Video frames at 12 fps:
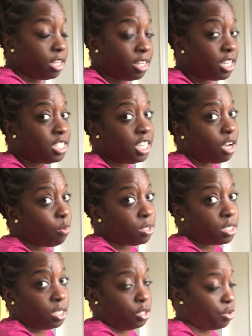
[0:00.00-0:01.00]
this year
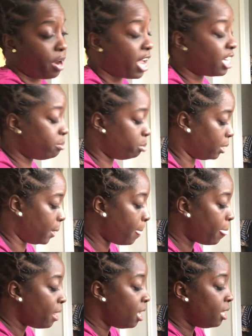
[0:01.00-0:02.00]
wasn't trash, but
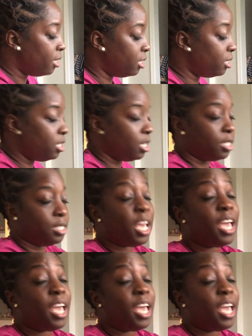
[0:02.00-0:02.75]
this year